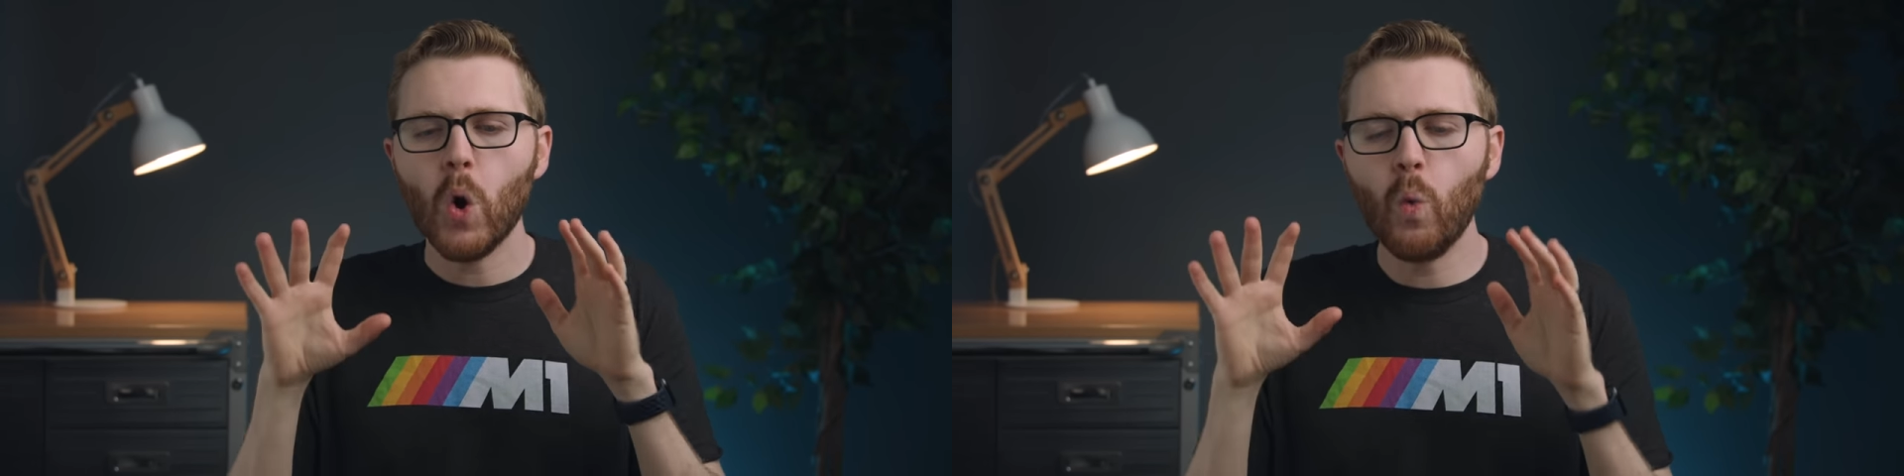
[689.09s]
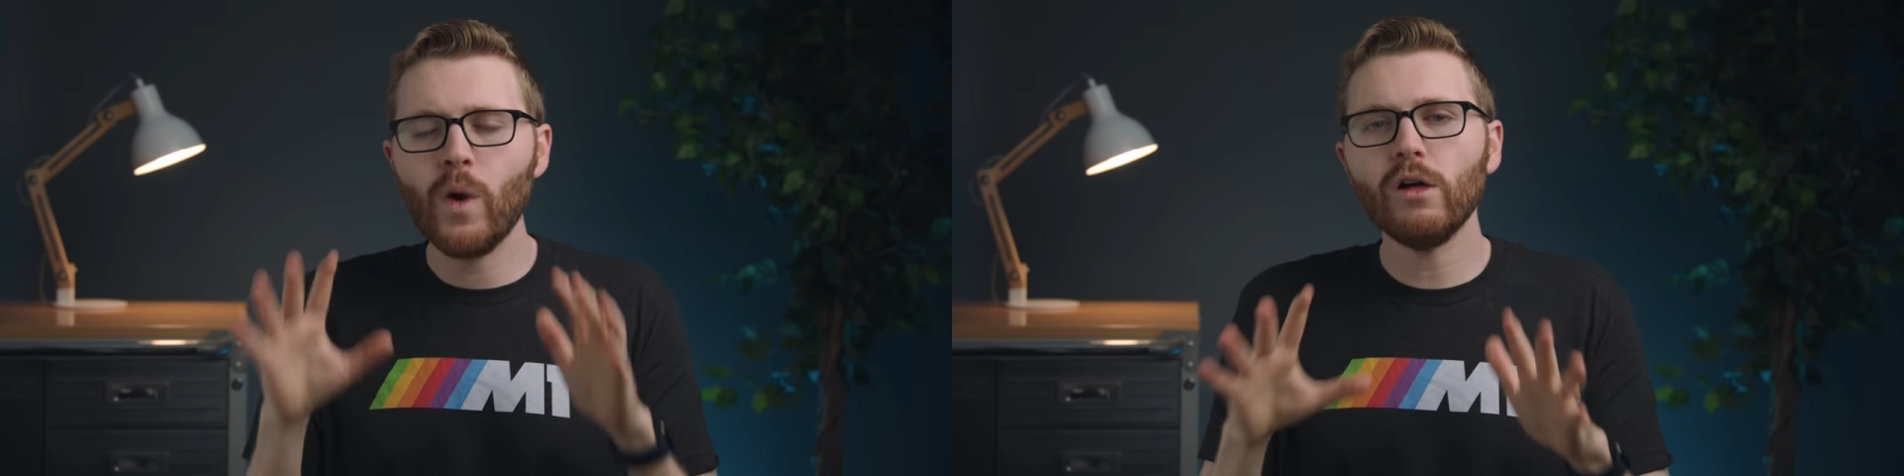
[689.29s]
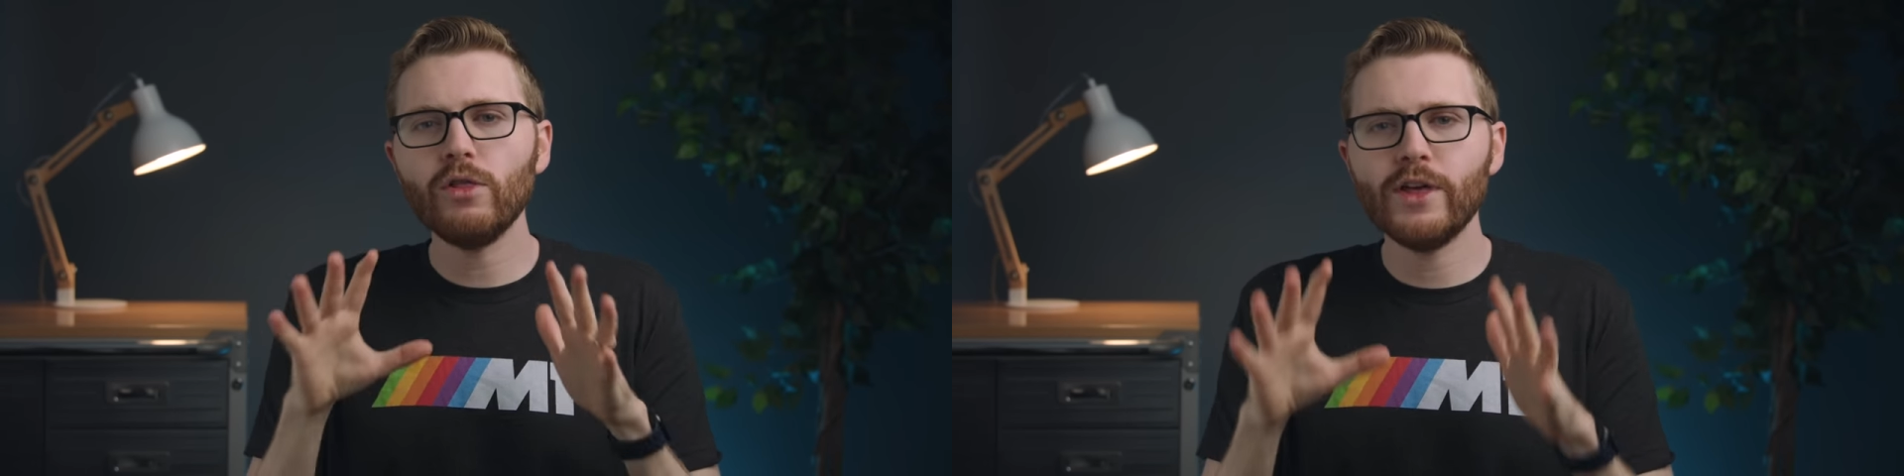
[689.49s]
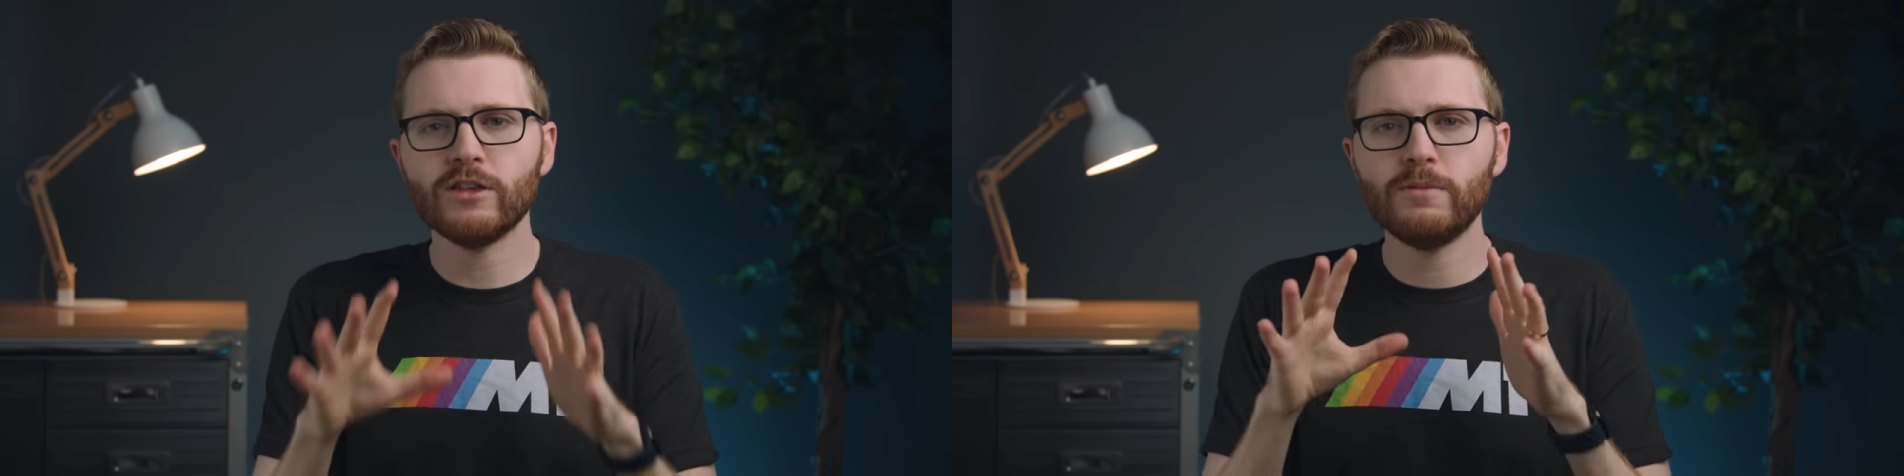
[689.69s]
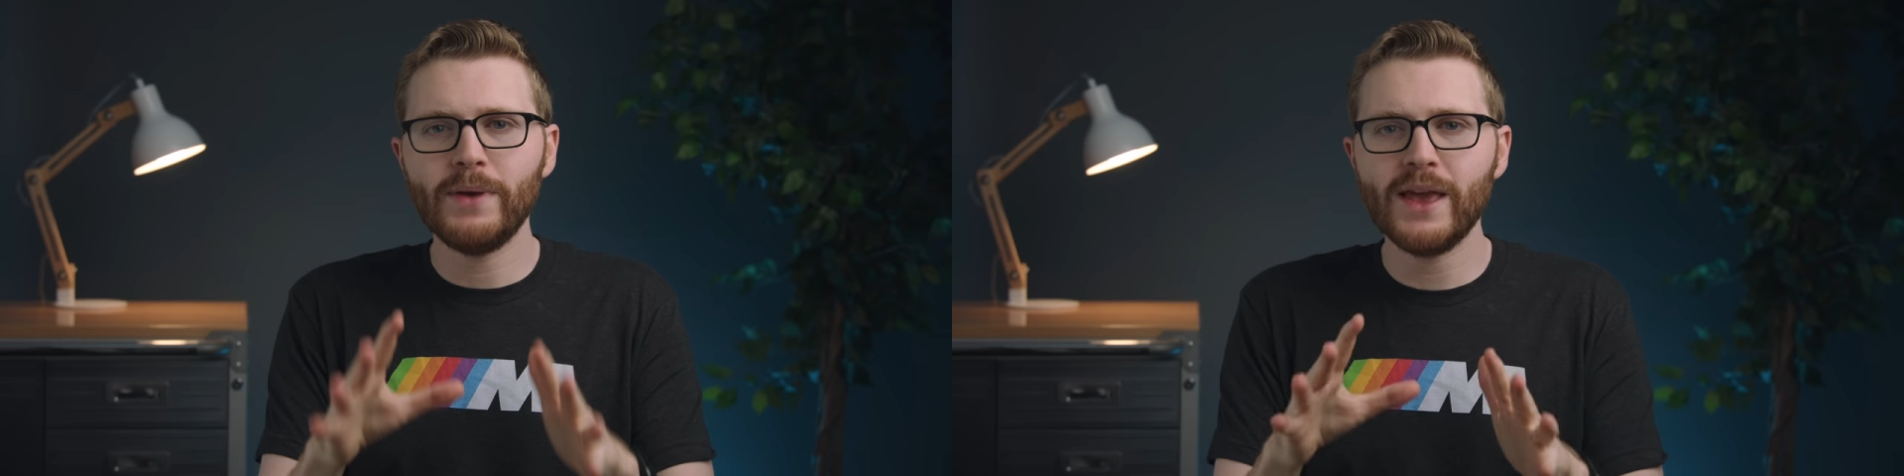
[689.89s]
Will
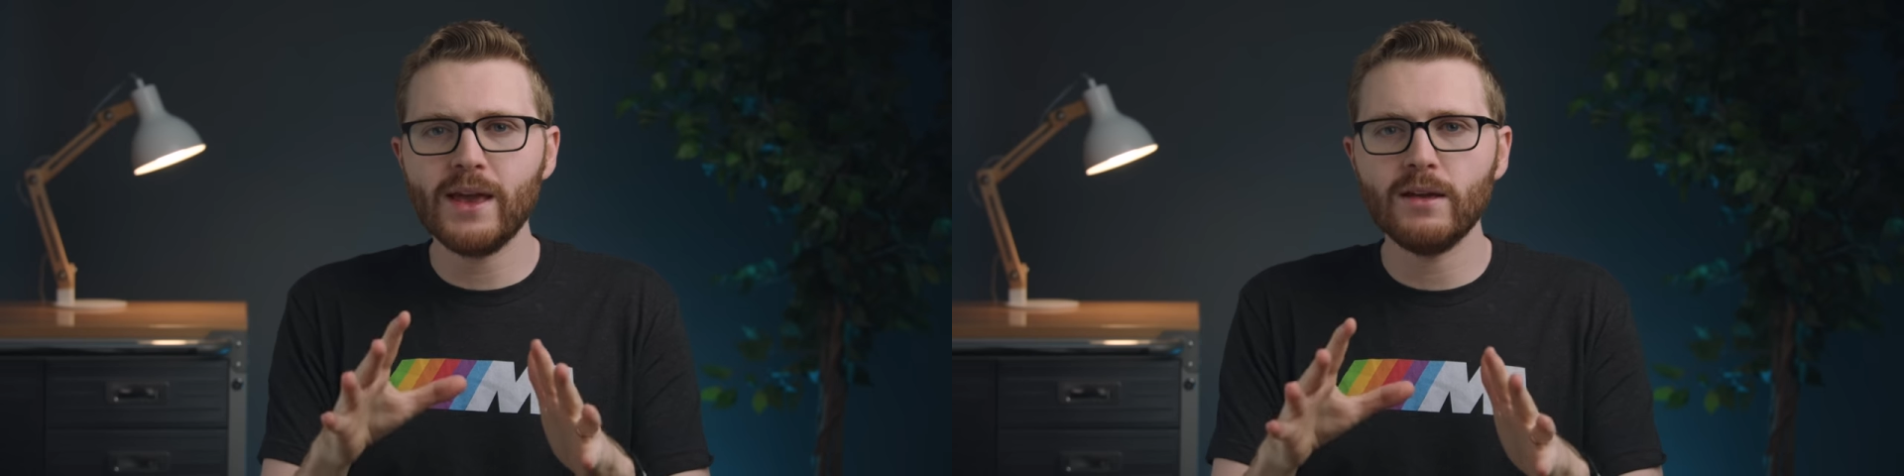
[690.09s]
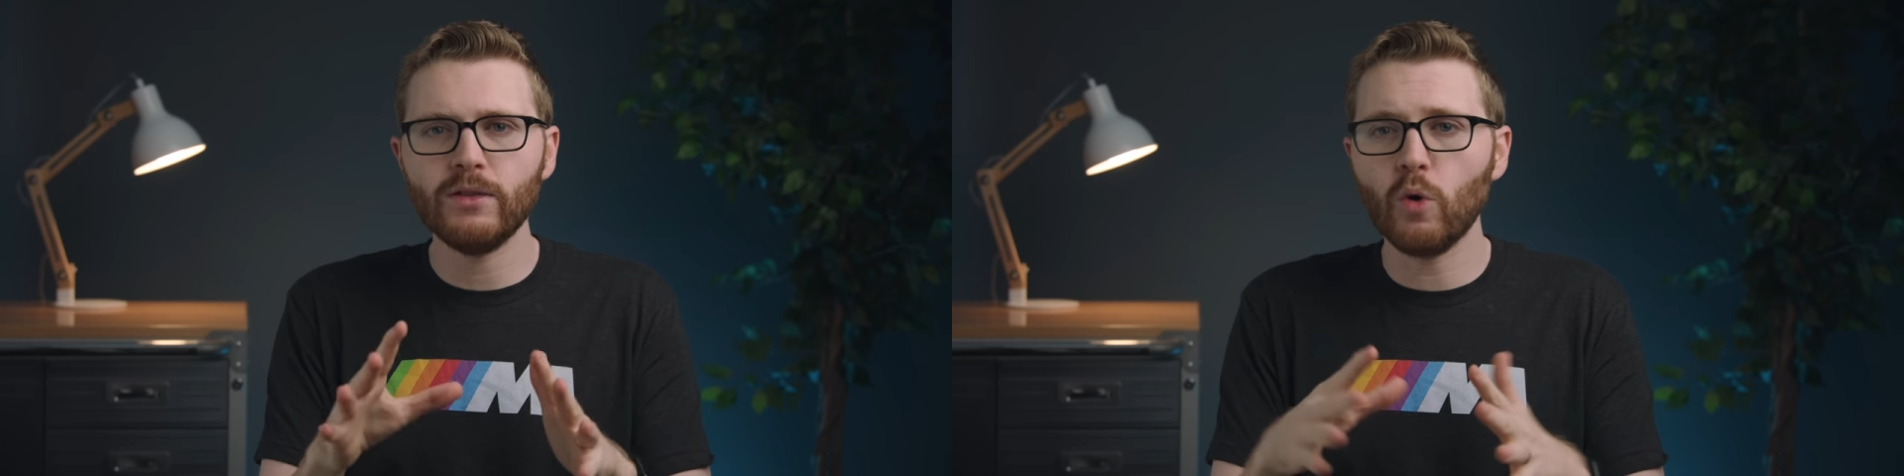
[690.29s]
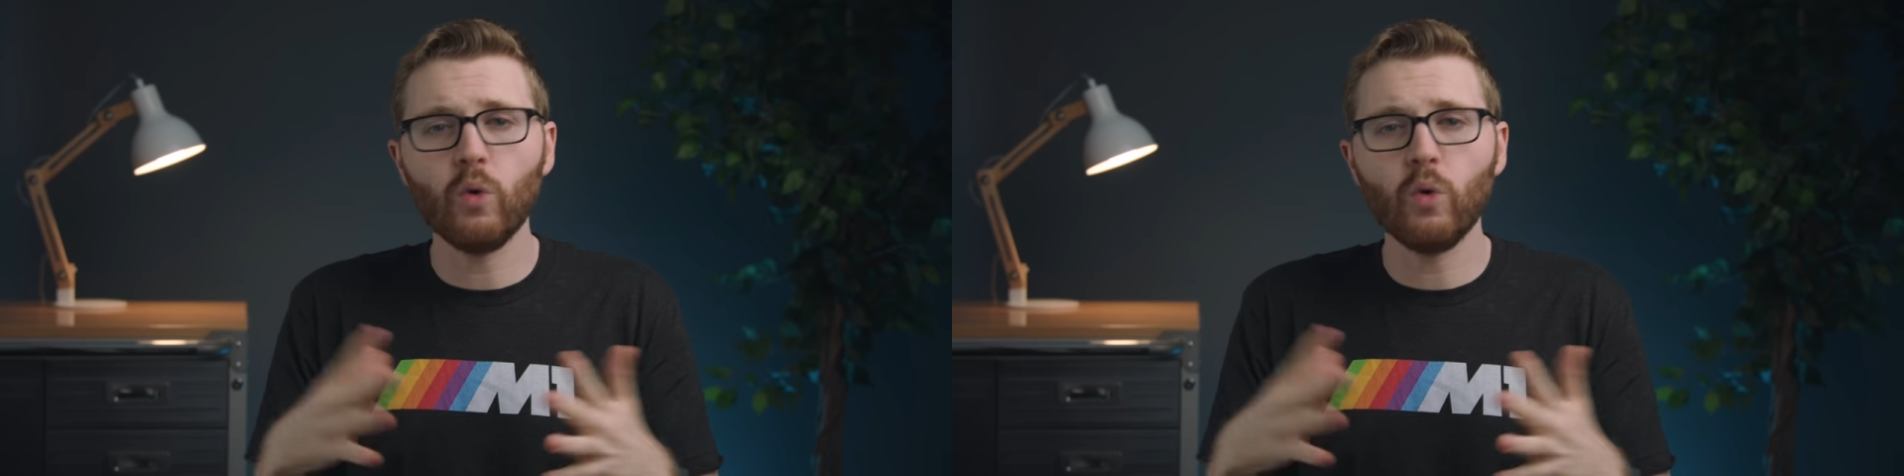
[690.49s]
this be the